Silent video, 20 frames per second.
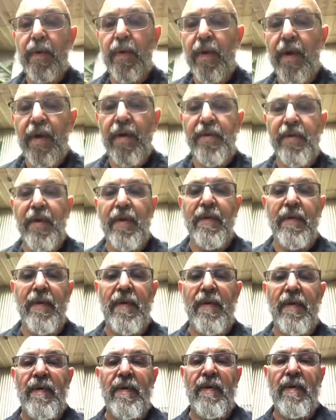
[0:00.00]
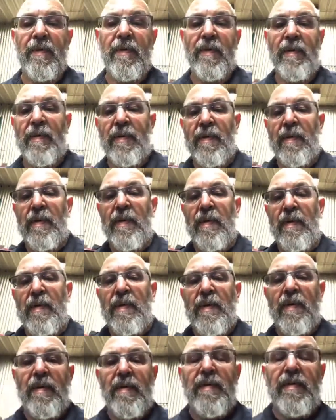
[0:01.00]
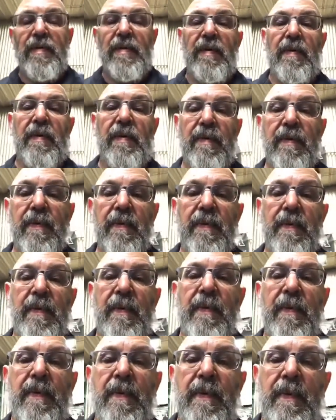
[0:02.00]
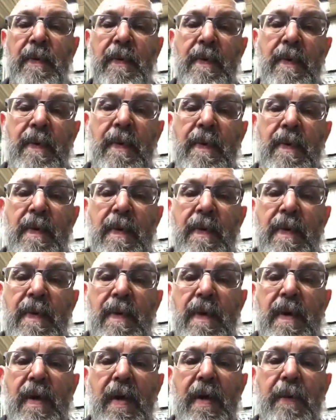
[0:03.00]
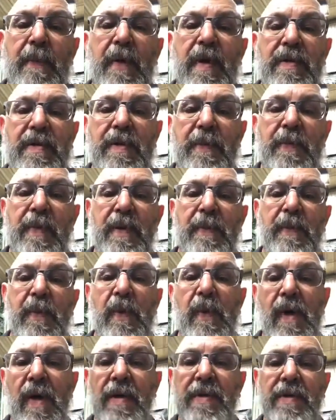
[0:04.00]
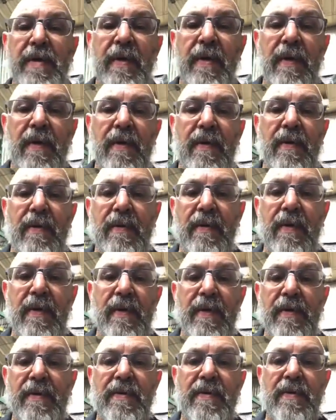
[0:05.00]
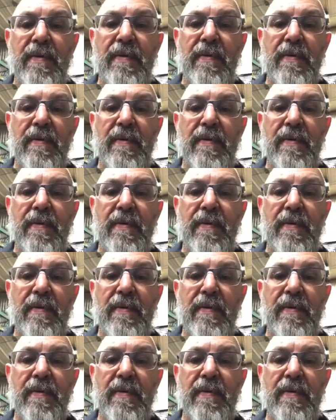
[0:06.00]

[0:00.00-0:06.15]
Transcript: you guys out there. So I got a bunch of people watching. Does